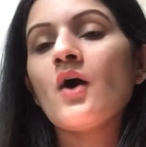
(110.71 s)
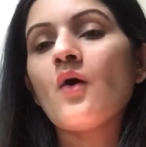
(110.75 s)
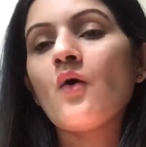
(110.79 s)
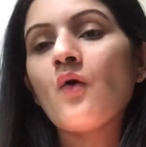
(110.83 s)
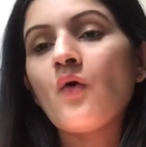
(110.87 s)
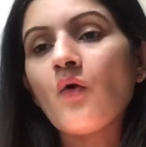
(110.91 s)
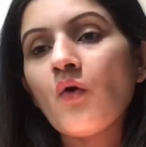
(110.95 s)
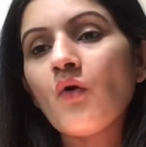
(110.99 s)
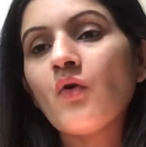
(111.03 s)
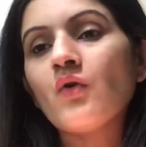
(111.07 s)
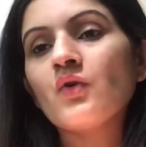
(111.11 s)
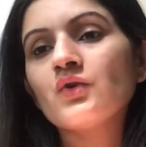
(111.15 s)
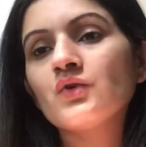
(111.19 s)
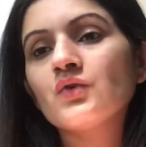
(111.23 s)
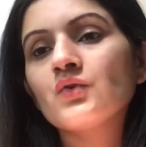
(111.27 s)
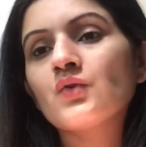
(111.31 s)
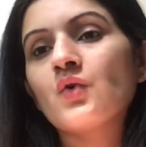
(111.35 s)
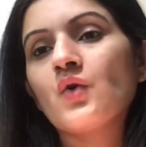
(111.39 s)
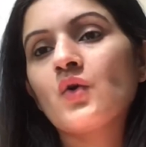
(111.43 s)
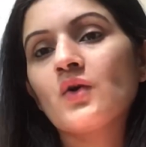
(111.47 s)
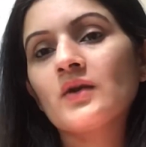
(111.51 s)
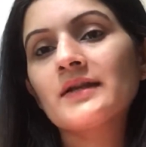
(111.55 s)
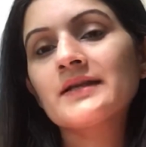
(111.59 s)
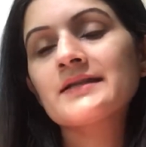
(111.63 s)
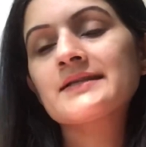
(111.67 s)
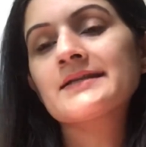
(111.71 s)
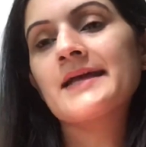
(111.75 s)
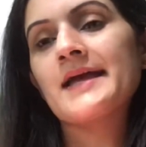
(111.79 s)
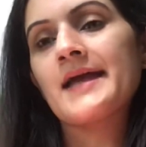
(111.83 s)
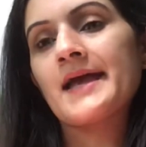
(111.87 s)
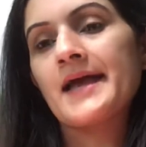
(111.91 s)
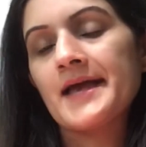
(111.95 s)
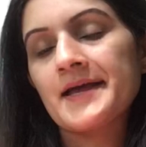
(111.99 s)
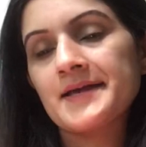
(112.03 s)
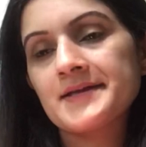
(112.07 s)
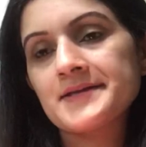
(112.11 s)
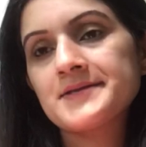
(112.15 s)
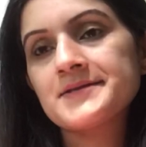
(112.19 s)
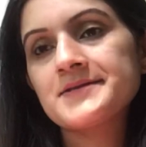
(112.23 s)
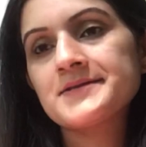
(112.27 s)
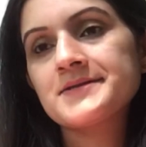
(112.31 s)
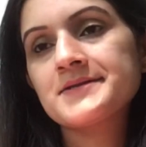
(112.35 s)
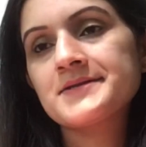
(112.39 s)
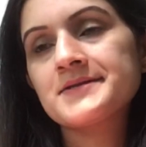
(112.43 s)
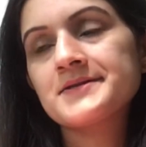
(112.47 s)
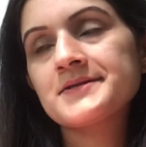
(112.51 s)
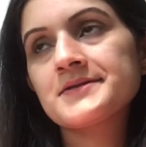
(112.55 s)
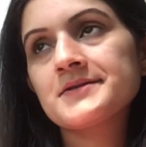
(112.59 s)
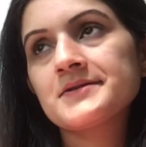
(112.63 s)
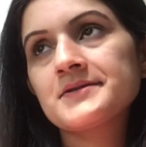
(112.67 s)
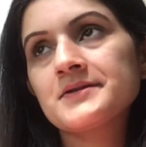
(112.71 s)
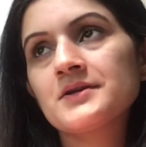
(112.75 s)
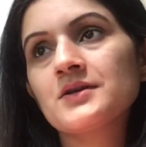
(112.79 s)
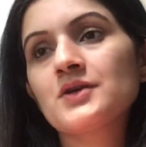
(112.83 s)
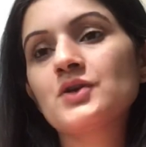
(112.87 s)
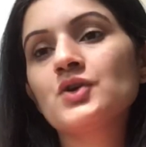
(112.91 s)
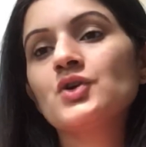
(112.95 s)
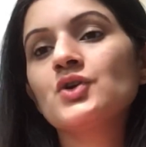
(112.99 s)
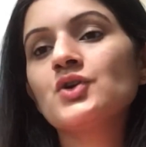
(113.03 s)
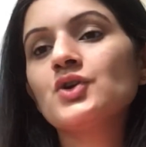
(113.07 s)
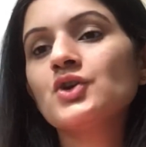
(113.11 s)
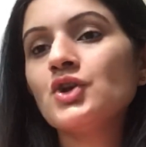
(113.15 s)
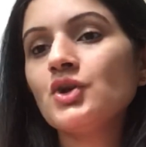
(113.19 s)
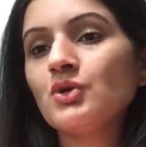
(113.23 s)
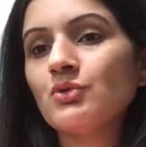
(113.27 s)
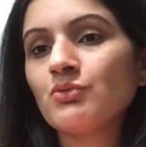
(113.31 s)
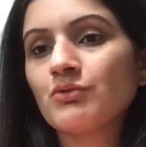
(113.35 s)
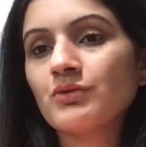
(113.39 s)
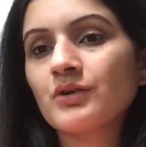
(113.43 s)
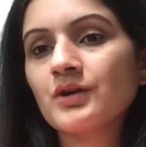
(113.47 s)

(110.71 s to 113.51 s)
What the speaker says: or you call it as uke.